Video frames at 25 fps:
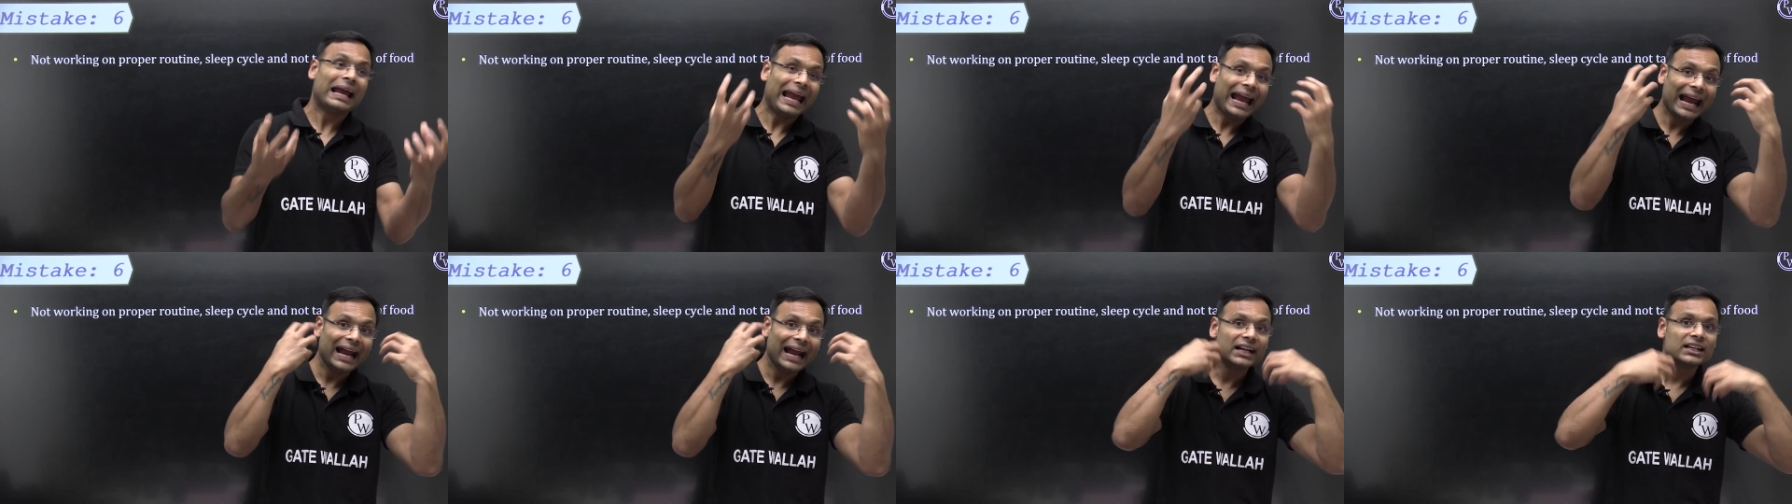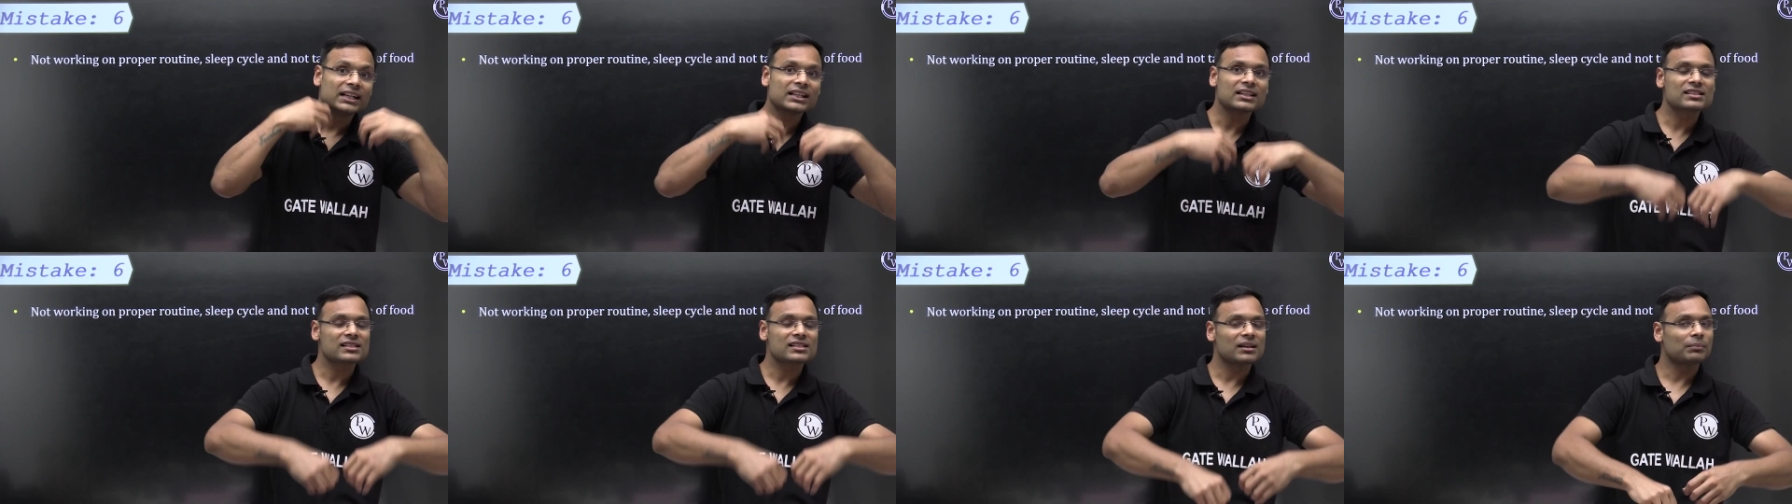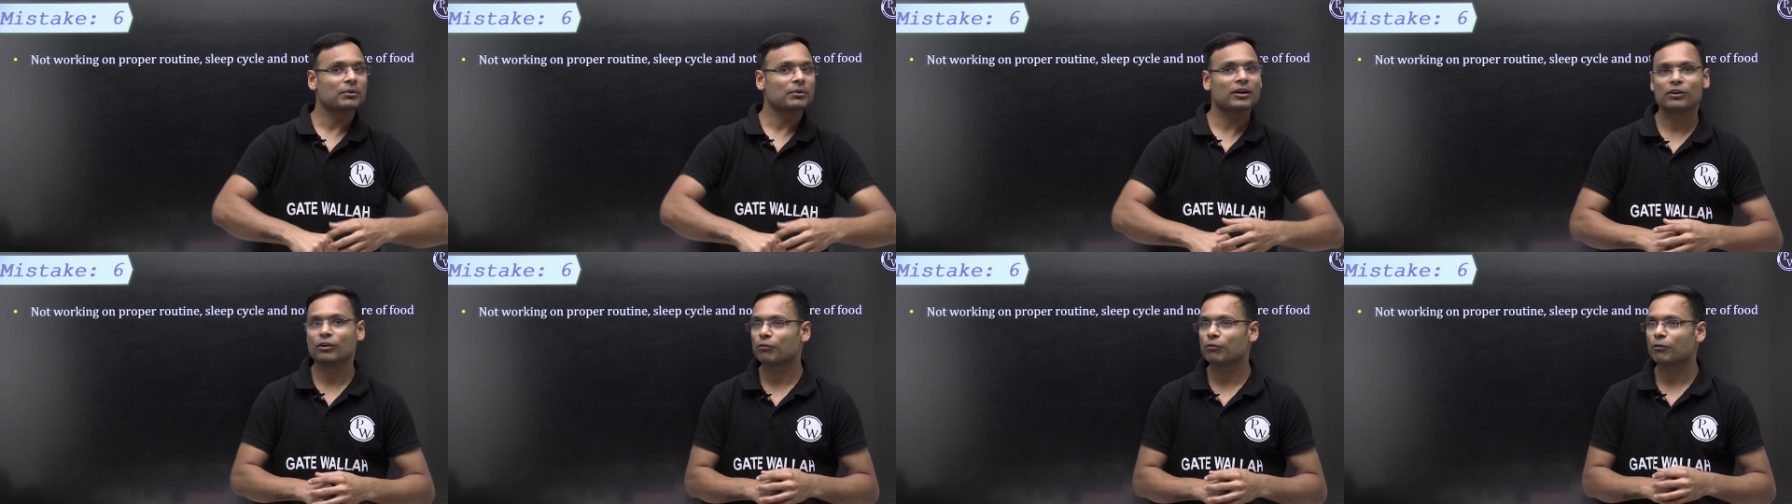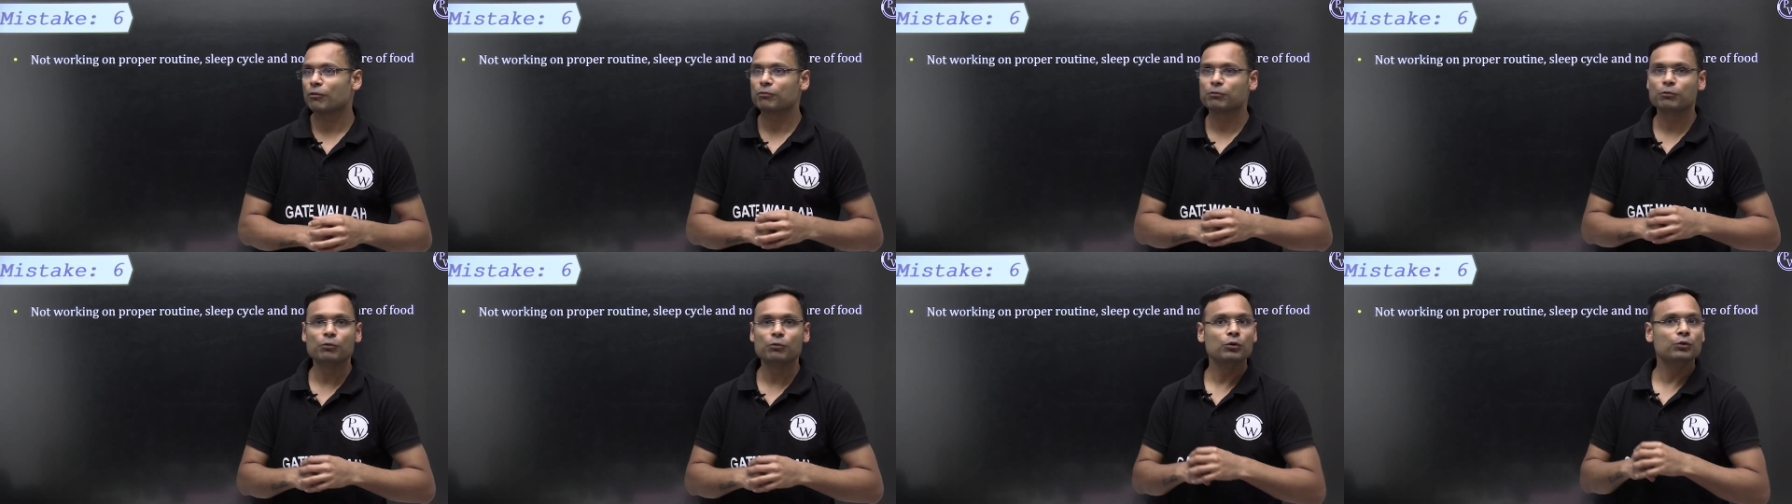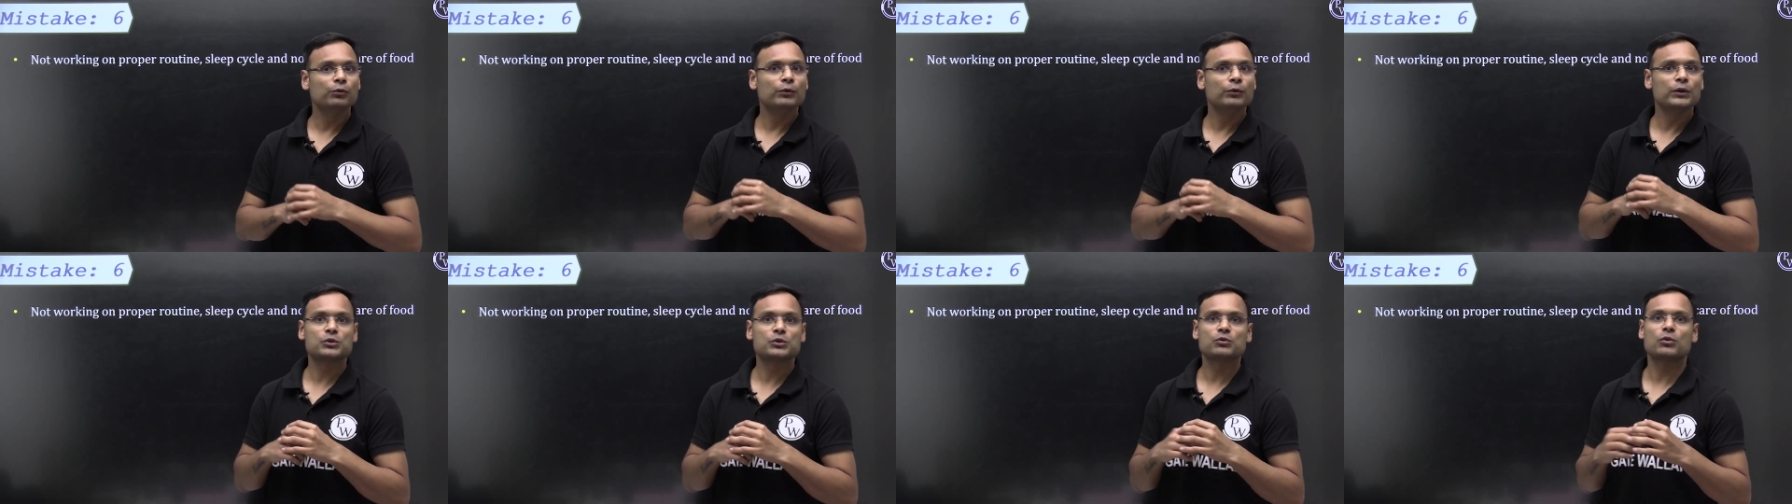ate some kind of
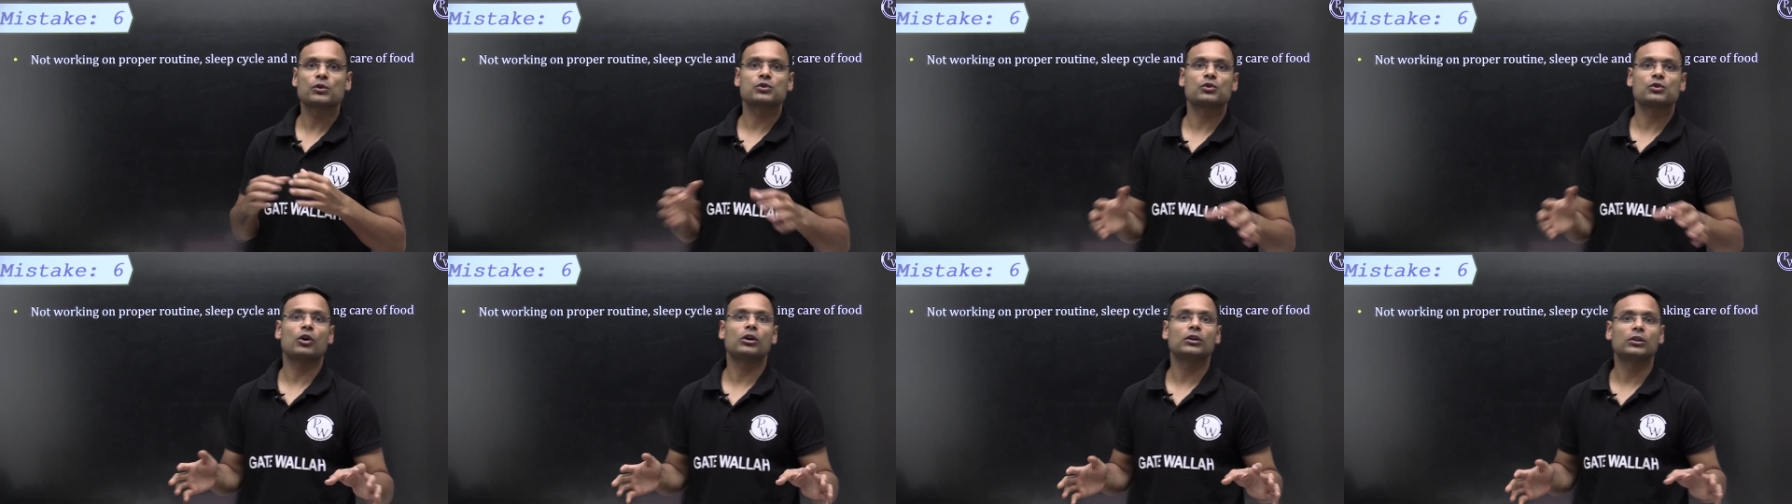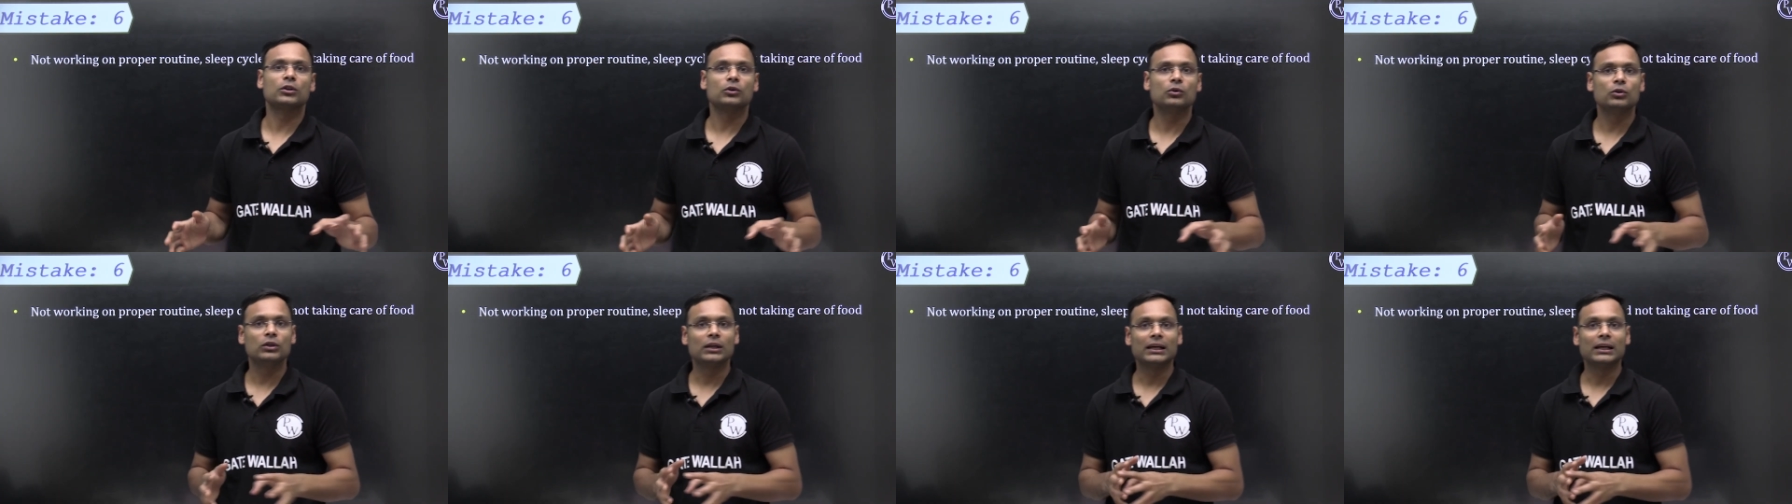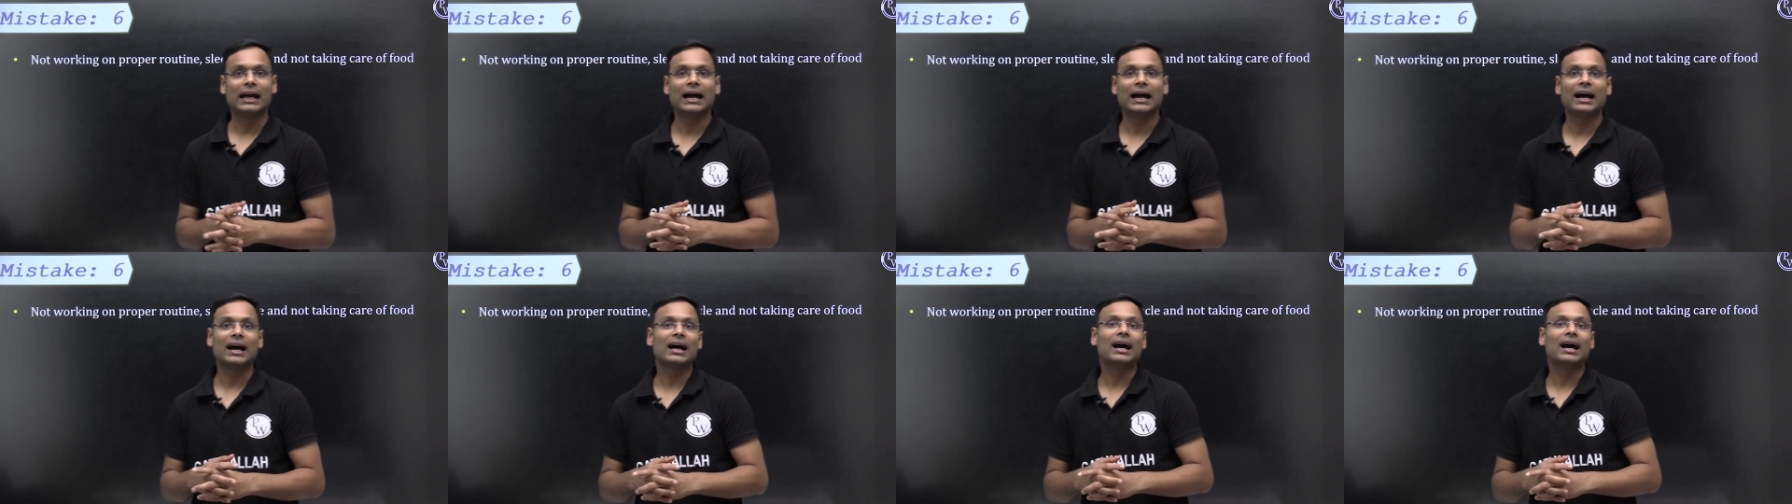food which was not good